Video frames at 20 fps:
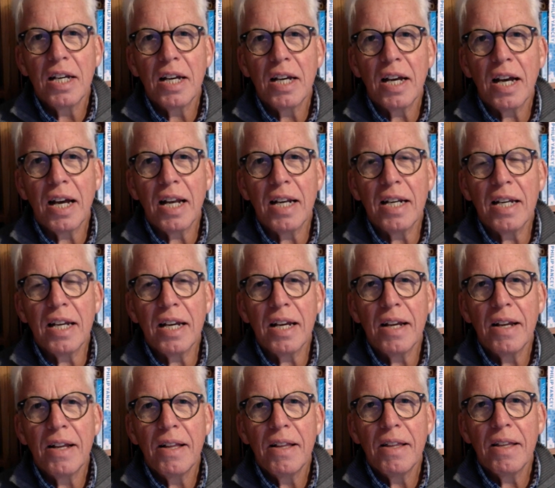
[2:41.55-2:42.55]
And
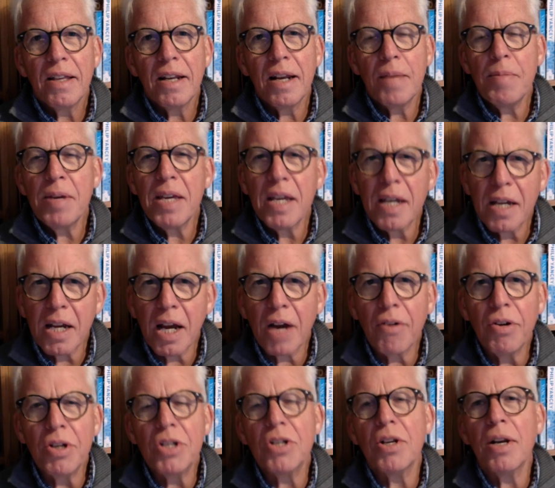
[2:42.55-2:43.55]
let me encourage you,